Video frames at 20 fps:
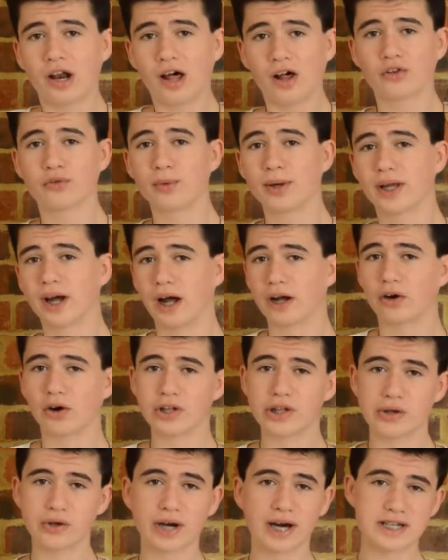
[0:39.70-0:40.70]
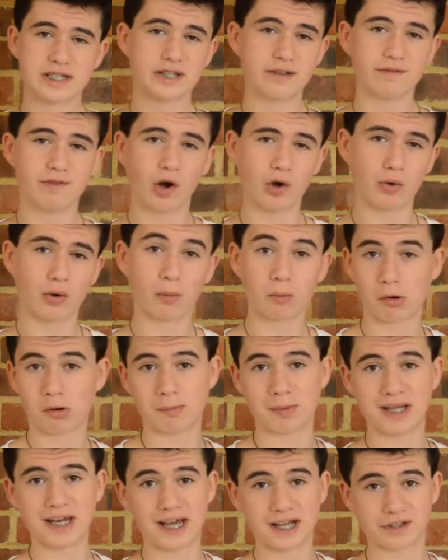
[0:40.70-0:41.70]
last week I got you guys to vote on
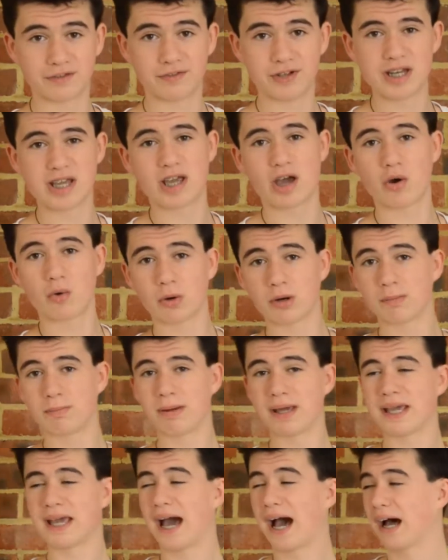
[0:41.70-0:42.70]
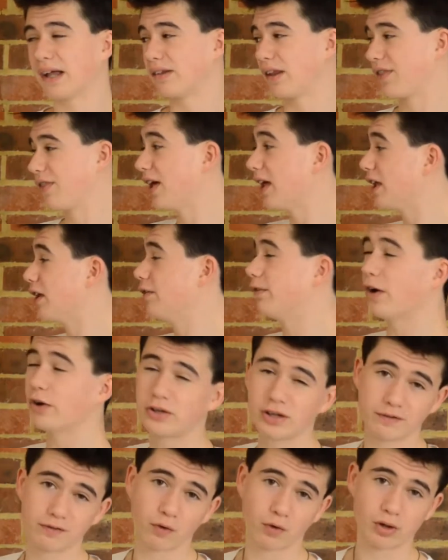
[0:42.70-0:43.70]
what my next video would be, and the thing you
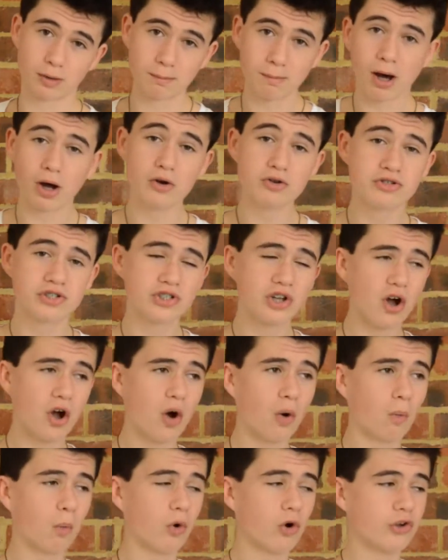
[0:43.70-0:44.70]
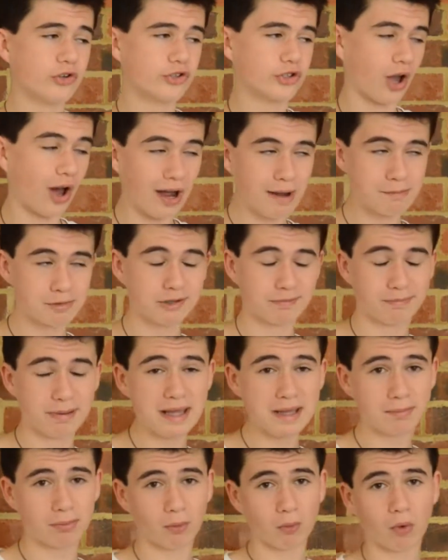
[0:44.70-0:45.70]
voted for the most was types of
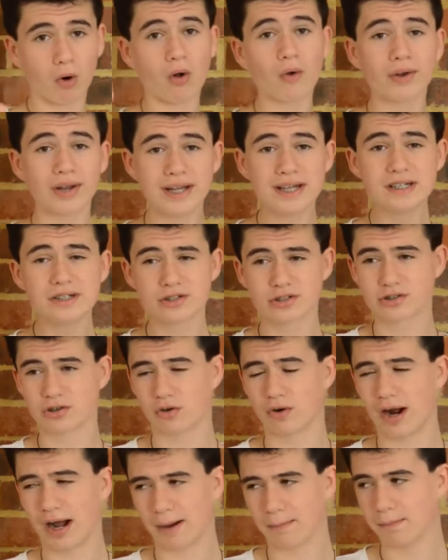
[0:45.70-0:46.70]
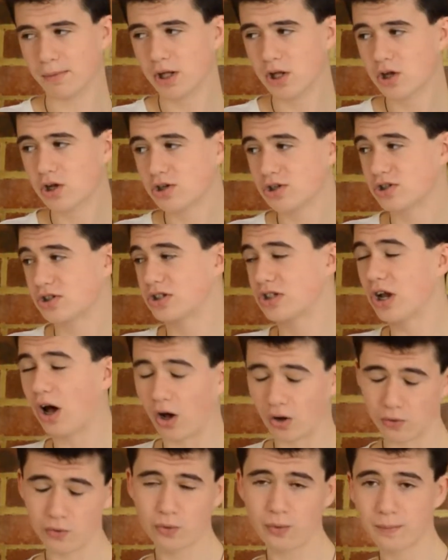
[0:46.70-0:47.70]
people on Instagram.
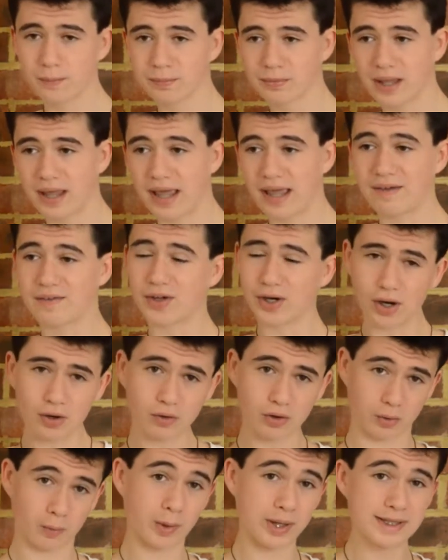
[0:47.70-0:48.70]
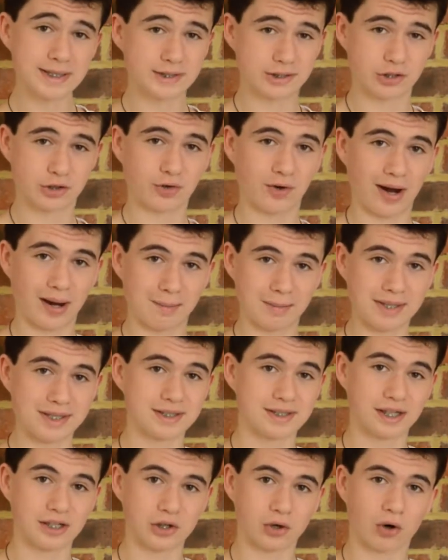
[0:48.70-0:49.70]
So, if you don't know what Instagram
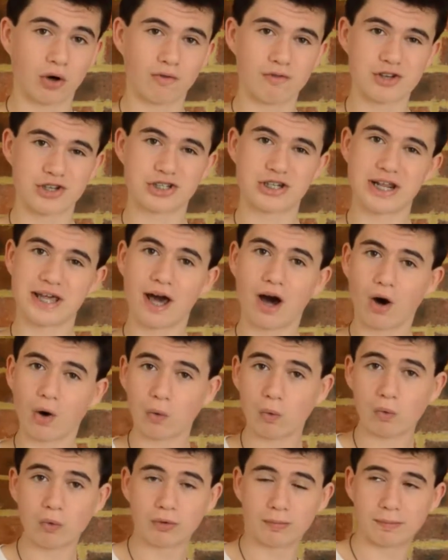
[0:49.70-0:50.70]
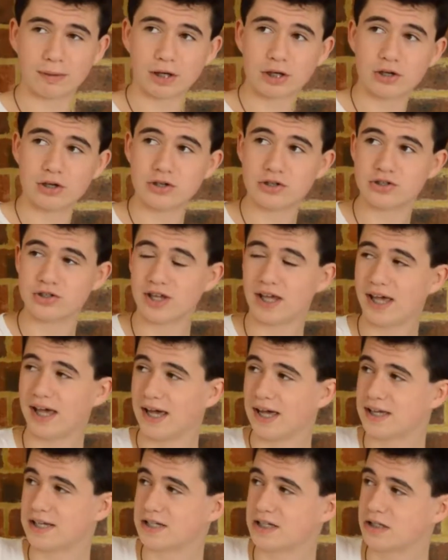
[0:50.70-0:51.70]
is, then you're obviously old, because
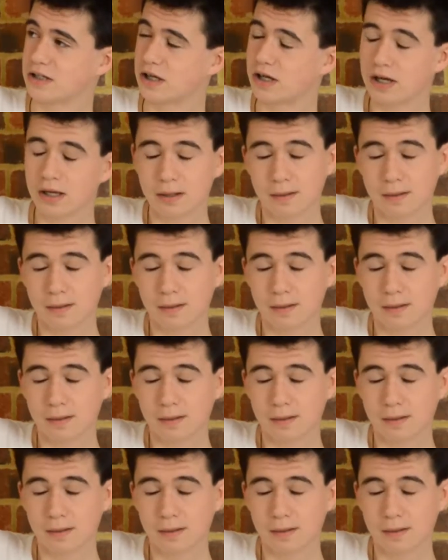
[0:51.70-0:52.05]
it's